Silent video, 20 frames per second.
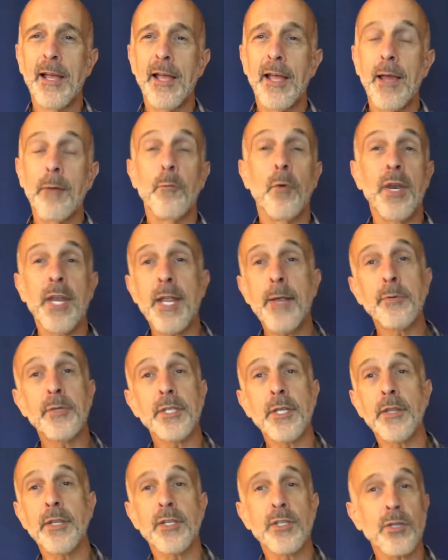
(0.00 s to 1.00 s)
And when he was
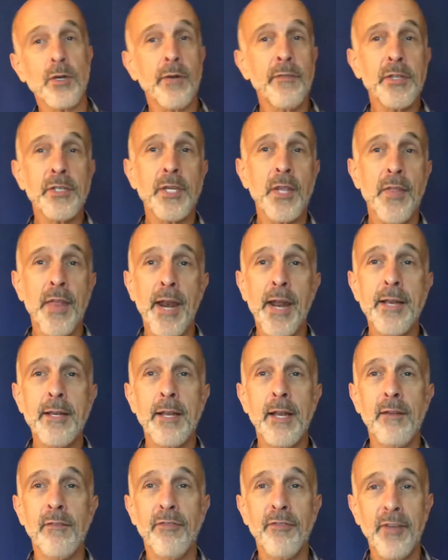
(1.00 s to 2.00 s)
in the service in the
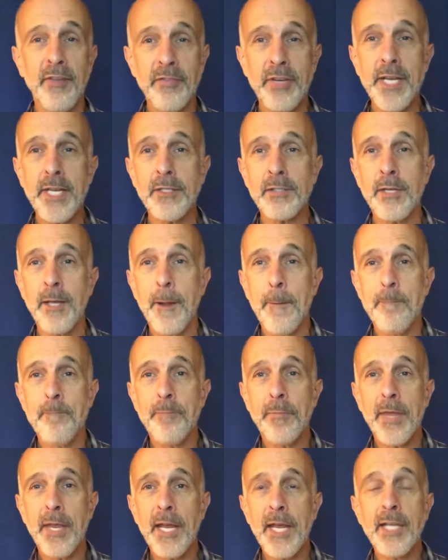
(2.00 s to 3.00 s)
1950s,
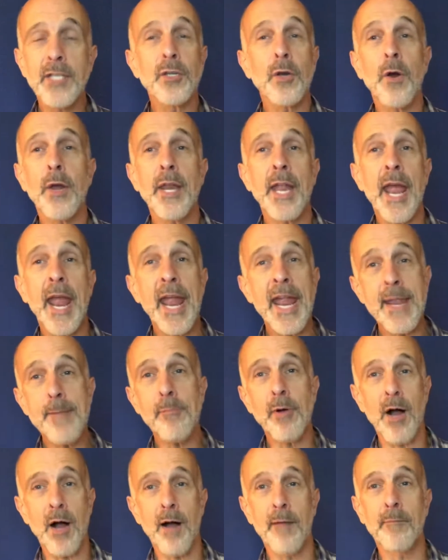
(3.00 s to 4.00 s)
he saw an
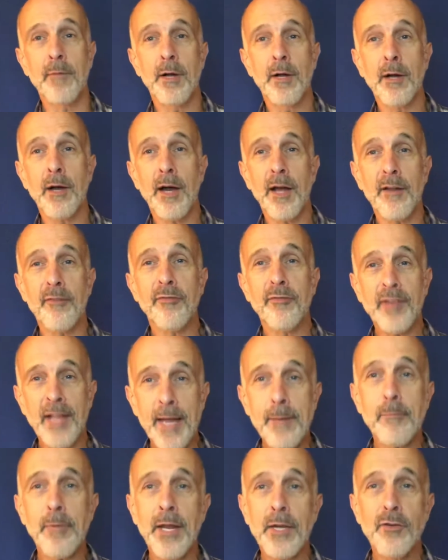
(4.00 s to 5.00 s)
A-bomb on a
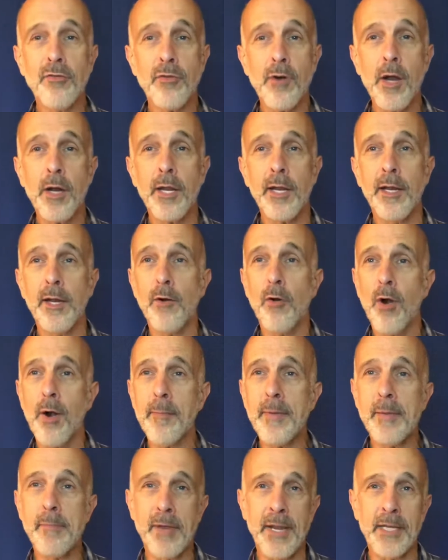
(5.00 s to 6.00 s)
flatbed truck at an
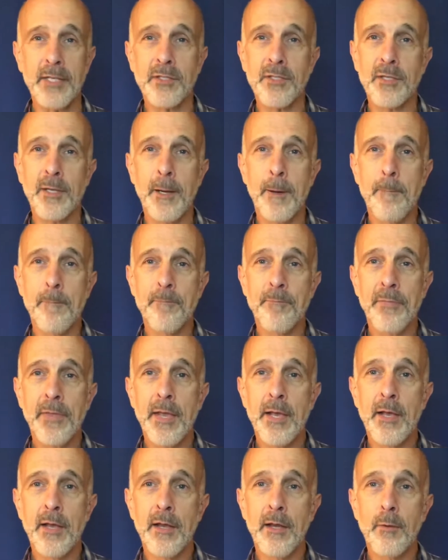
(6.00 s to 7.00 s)
army base.
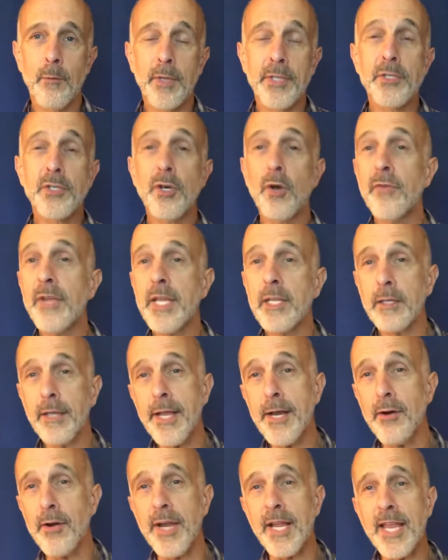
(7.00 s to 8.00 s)
When Soviet
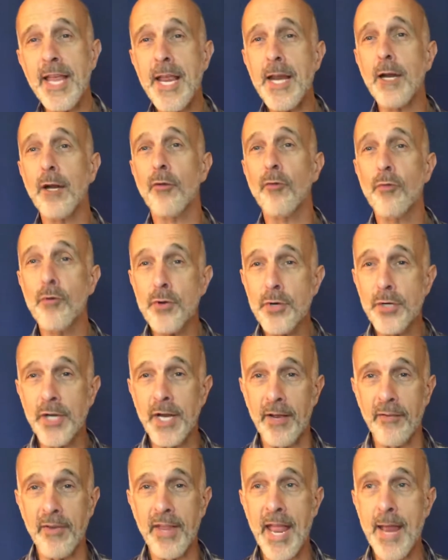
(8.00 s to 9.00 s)
leader Nikita
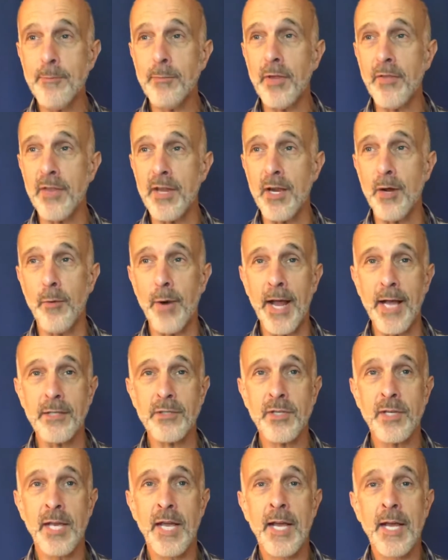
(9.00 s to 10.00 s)
Khrushchev came to the
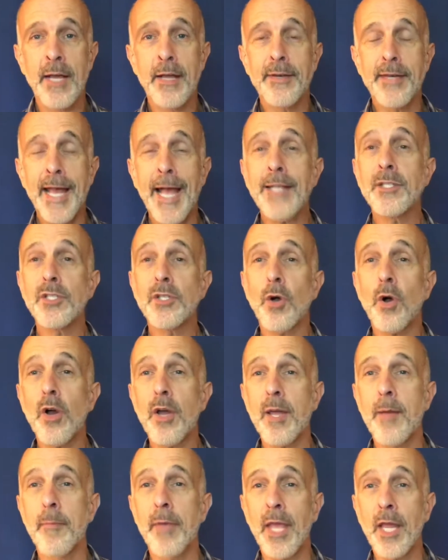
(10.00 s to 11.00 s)
U.S., Dad saw
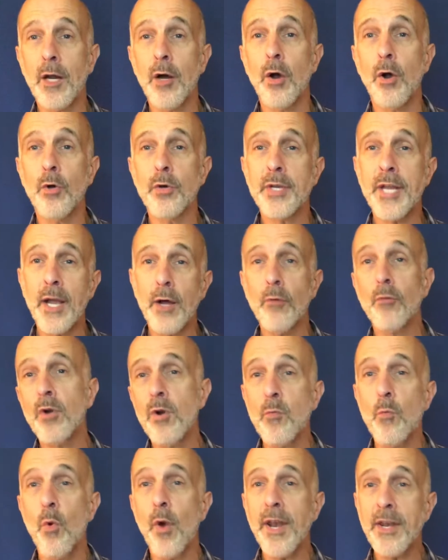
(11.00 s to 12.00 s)
him in a hotel
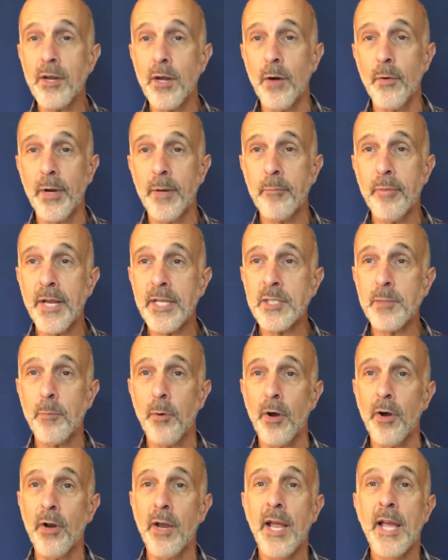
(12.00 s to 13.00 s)
room window in
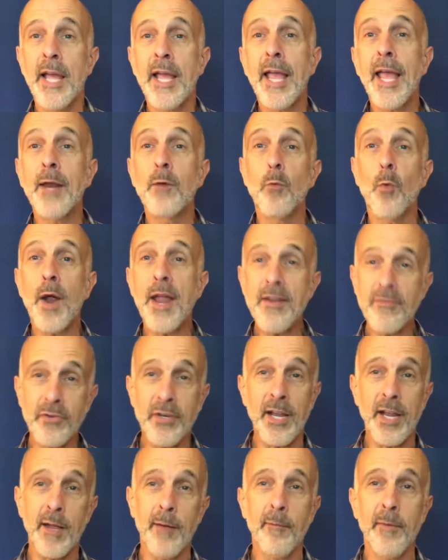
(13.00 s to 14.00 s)
Pittsburgh and waved
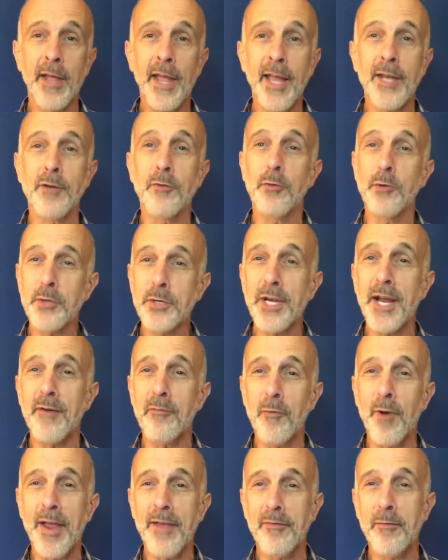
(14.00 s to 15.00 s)
to him, and
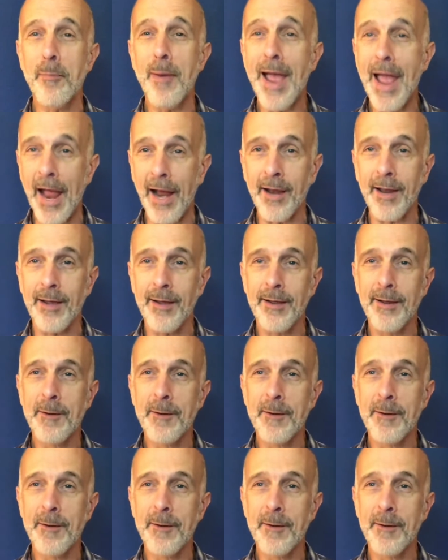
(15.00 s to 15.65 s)
Khrushchev waved back.